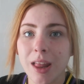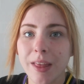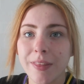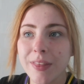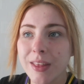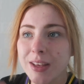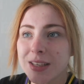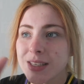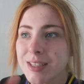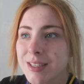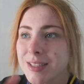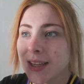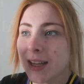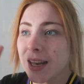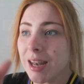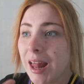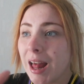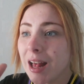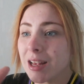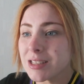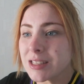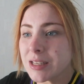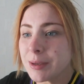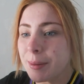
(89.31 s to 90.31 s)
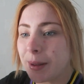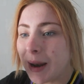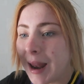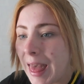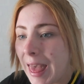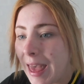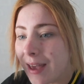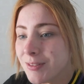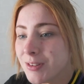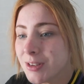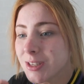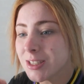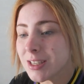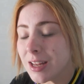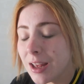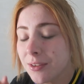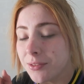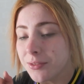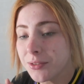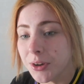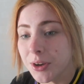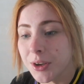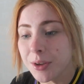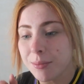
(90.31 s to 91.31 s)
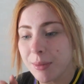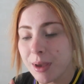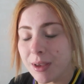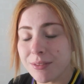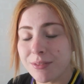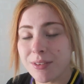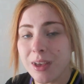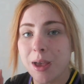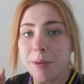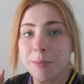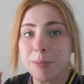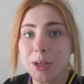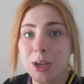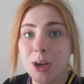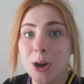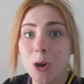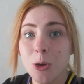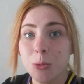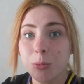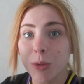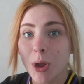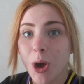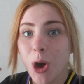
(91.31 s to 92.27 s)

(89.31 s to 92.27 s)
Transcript: Like this is the last time I've ever stepped foot in my family home.